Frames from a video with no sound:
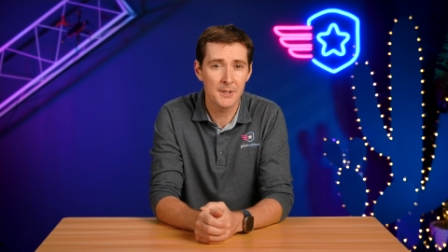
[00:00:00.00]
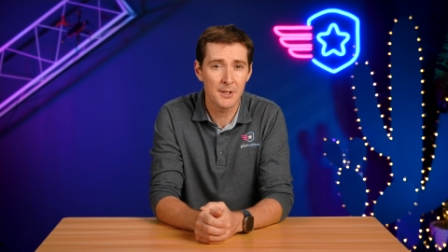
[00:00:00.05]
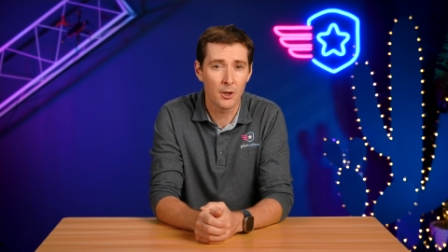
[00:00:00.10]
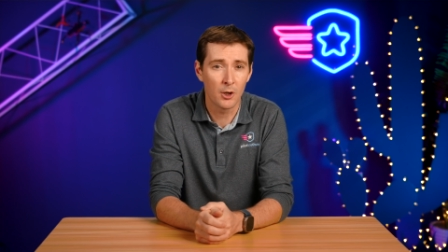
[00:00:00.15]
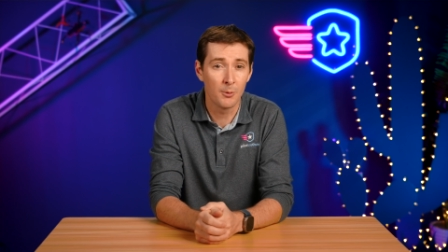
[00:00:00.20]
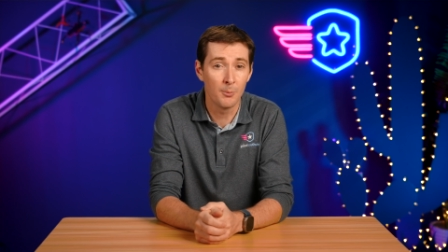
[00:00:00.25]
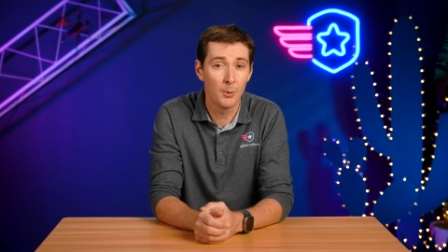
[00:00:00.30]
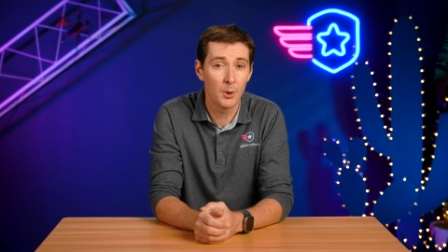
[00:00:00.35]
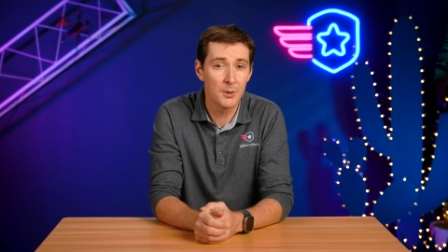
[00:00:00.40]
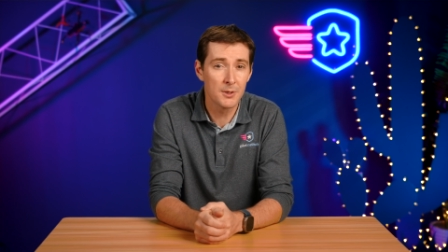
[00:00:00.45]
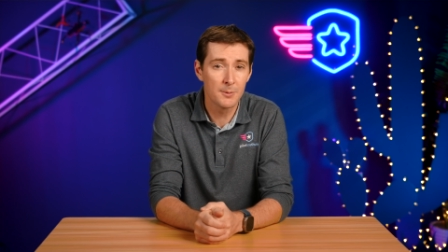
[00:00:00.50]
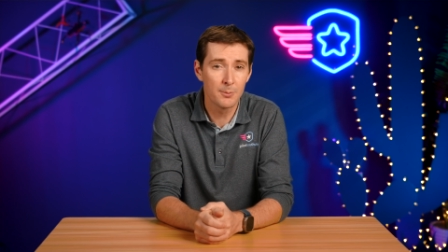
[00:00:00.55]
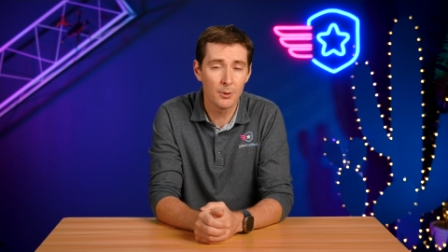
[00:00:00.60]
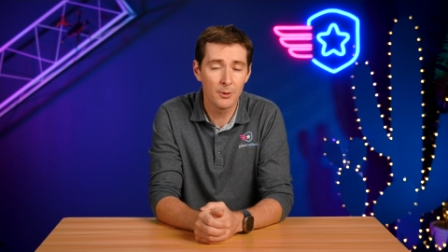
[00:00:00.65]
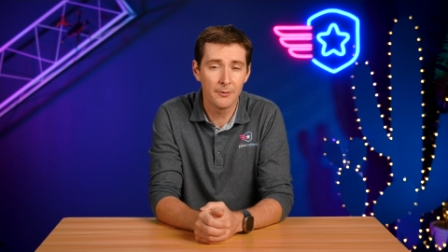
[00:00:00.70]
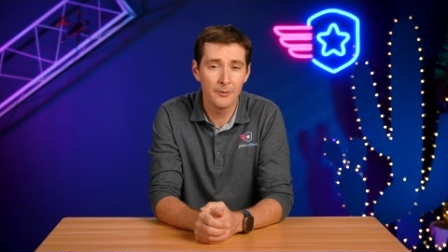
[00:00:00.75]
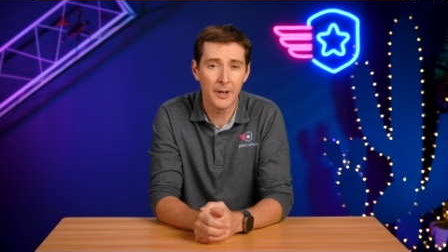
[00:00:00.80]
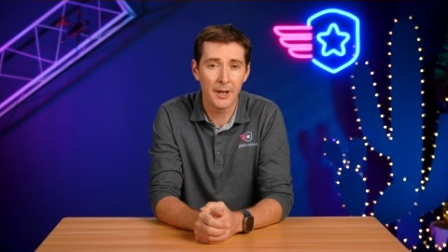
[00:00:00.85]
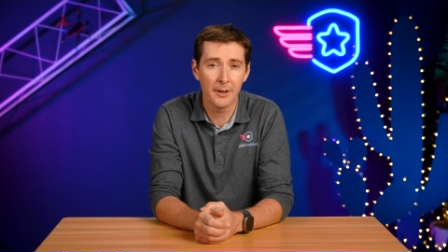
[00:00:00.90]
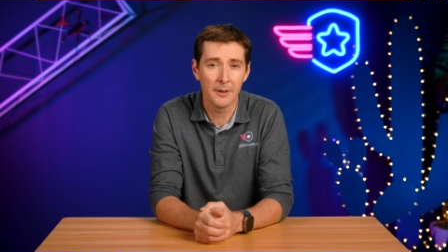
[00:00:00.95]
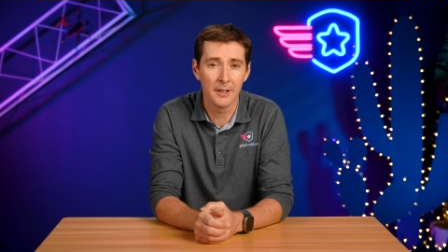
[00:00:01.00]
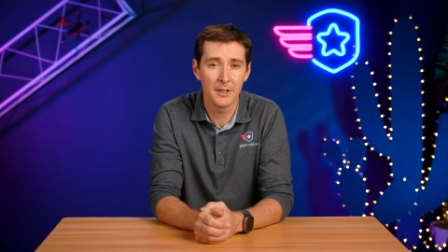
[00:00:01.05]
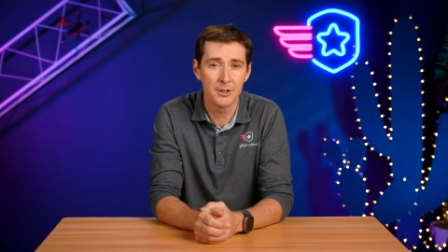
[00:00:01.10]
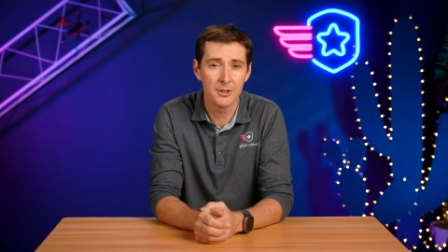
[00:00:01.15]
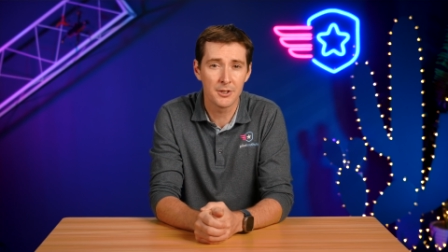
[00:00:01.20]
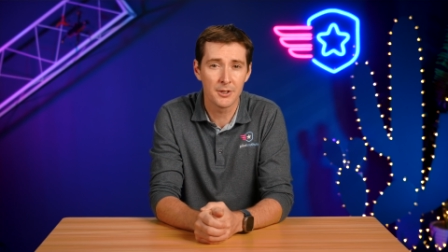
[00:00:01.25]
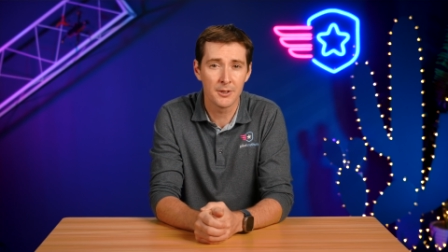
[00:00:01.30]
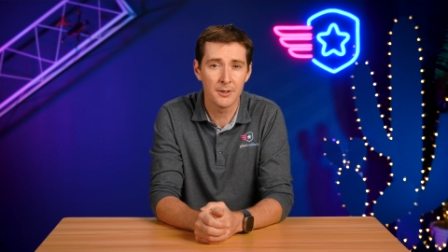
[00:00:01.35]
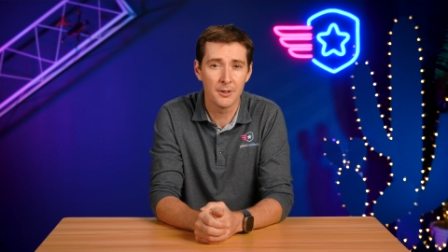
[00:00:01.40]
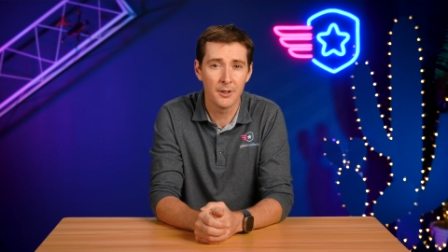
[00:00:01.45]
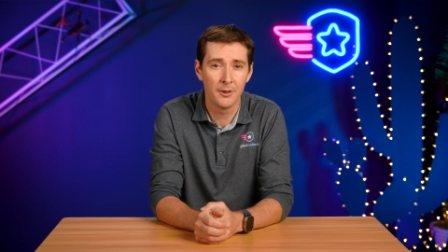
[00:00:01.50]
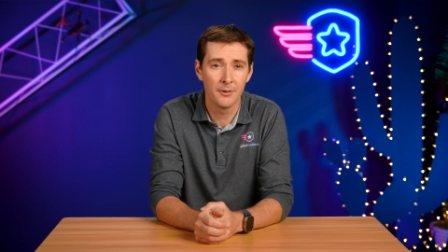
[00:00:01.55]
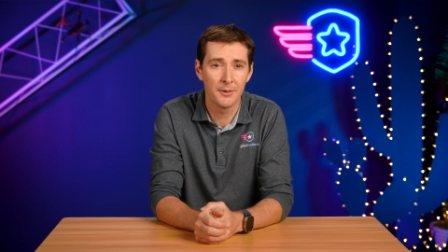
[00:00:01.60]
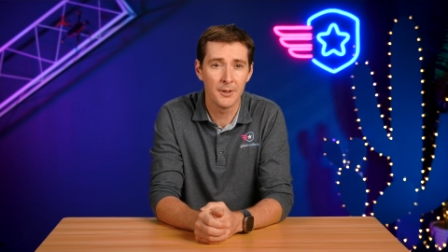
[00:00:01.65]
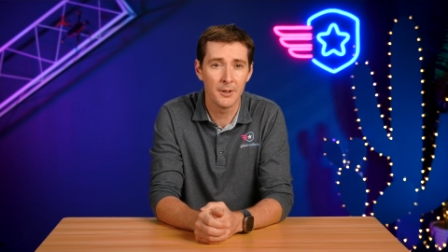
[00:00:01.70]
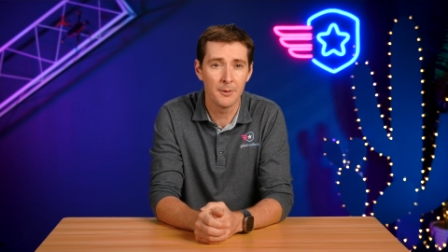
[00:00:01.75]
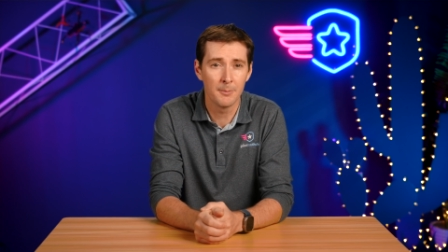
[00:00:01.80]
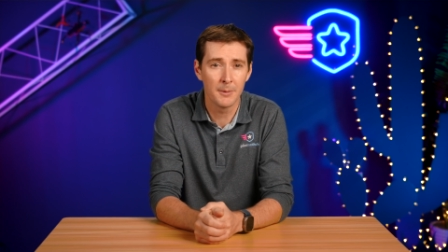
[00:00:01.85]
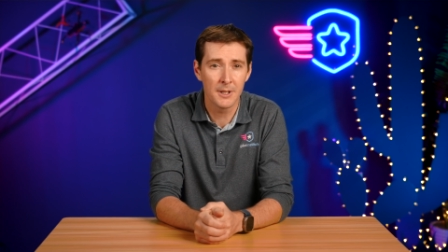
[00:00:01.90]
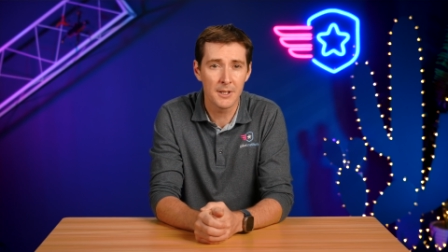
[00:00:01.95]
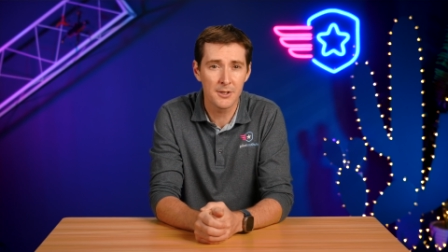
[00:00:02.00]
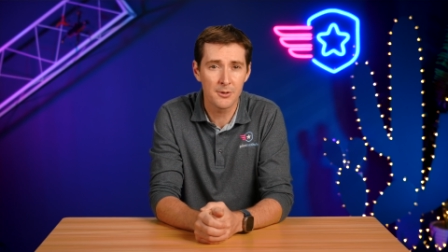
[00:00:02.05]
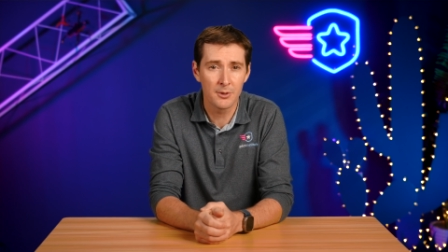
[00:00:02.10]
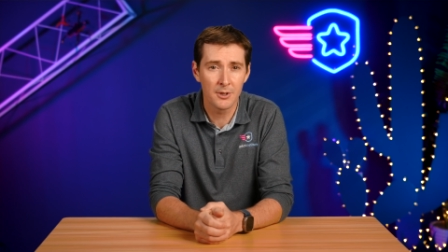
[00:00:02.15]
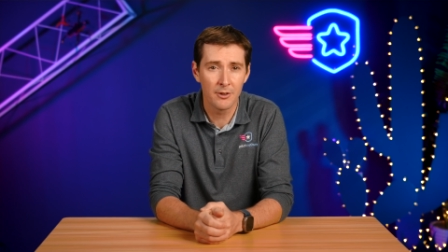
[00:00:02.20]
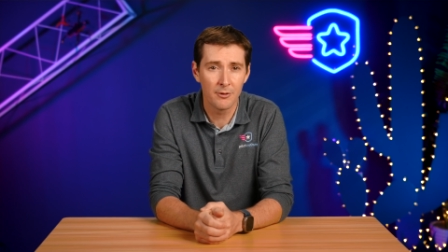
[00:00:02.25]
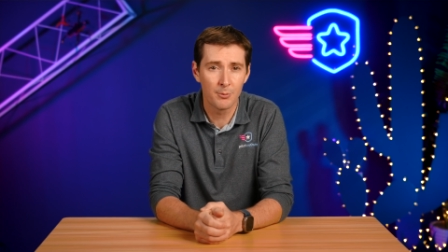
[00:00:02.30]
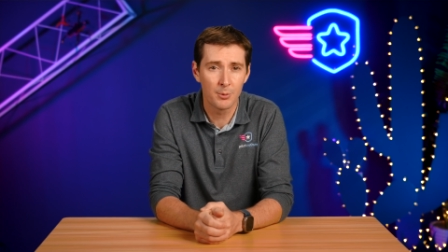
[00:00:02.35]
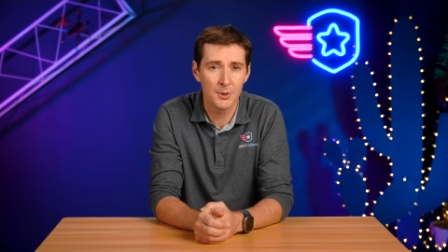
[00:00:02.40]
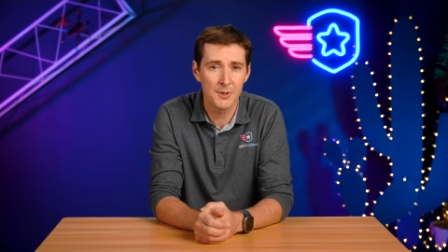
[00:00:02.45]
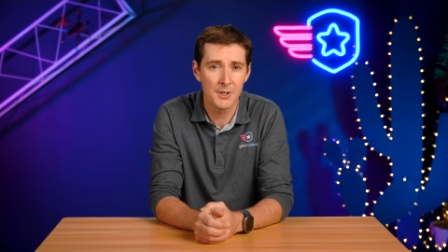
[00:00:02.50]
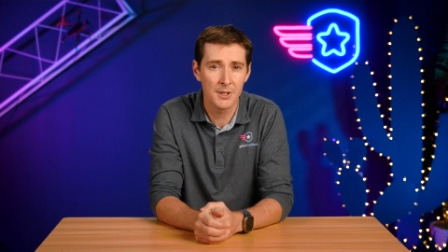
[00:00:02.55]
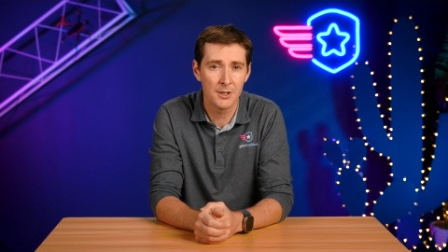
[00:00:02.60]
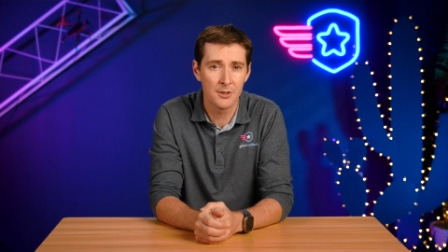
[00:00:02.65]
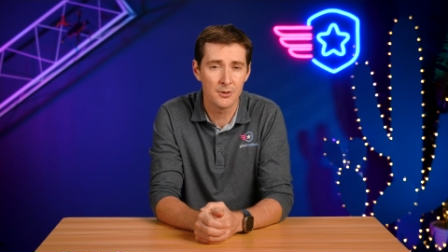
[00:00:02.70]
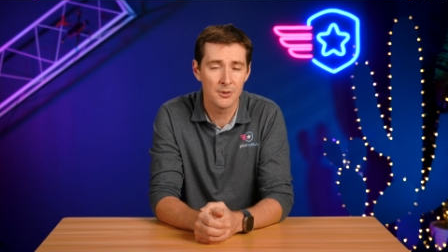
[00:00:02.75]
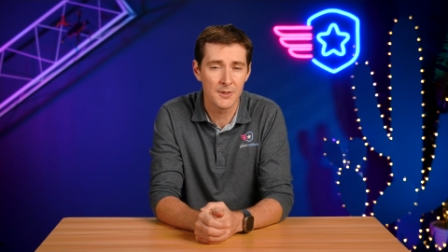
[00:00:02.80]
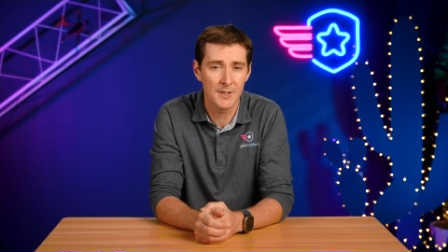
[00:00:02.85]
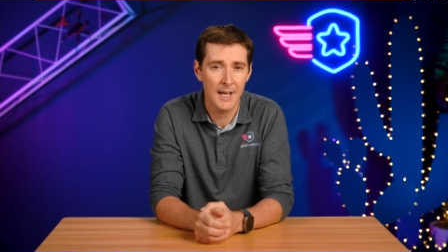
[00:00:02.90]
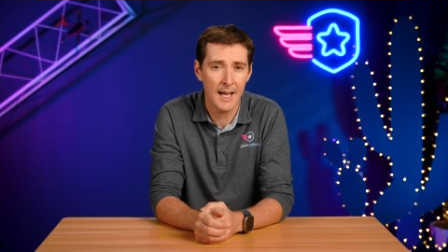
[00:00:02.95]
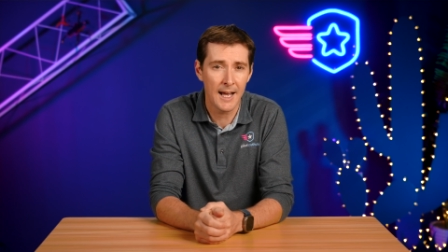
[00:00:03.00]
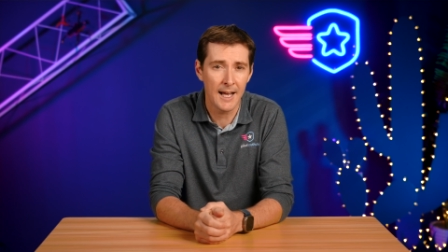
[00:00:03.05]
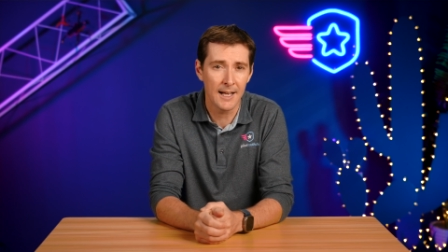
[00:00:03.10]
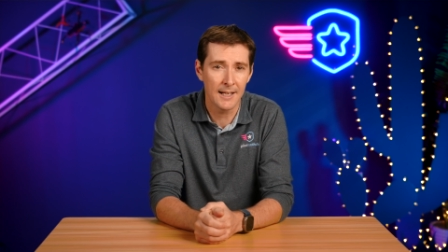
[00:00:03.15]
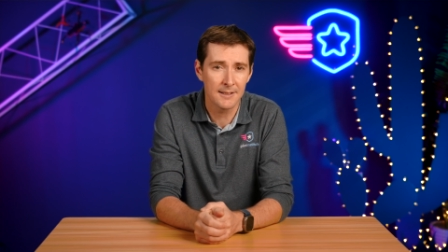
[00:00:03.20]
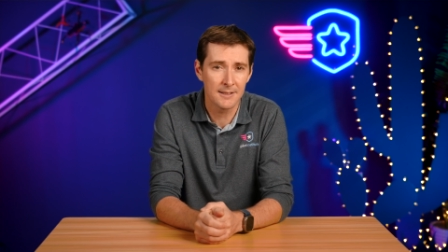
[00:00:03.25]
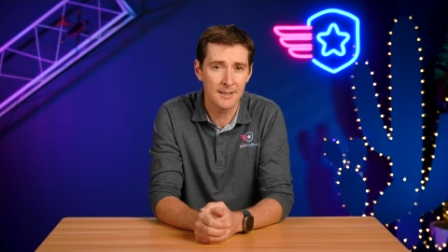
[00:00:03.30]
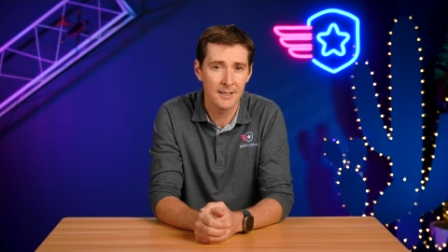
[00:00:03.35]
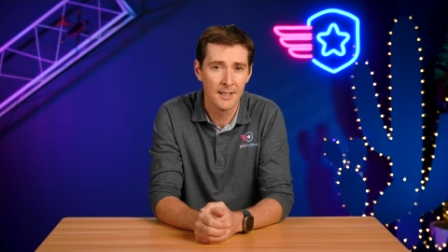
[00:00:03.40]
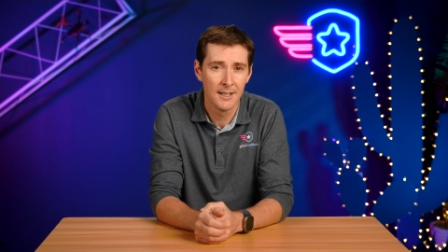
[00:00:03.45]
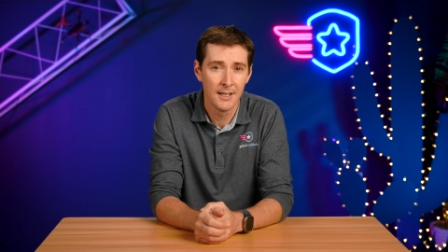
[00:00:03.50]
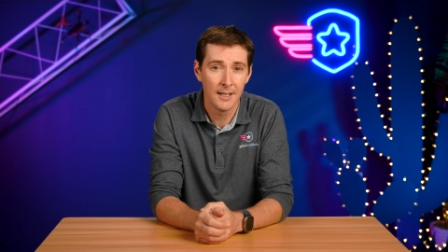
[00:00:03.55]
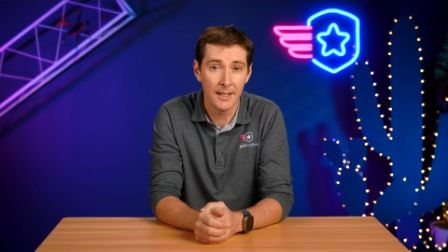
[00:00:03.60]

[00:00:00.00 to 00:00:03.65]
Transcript: are multiple violation of the Administrative Procedures Act